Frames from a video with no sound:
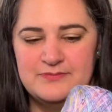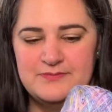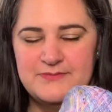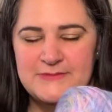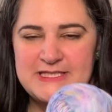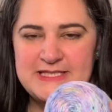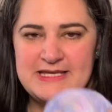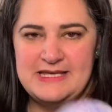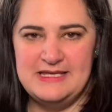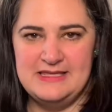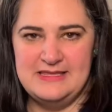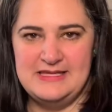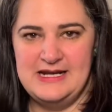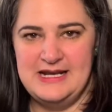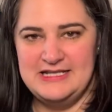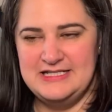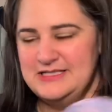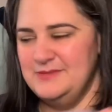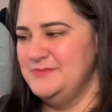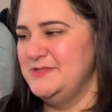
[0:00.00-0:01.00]
skein that I
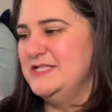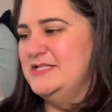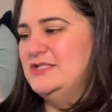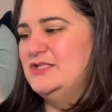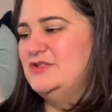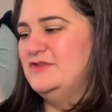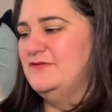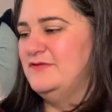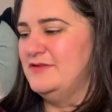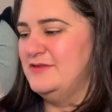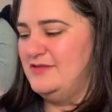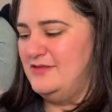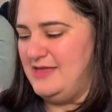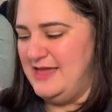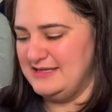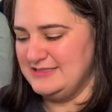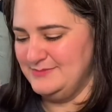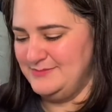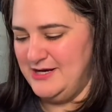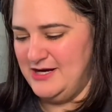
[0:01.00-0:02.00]
dipped into for the
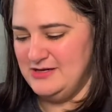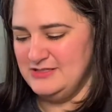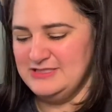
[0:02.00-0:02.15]
last pair.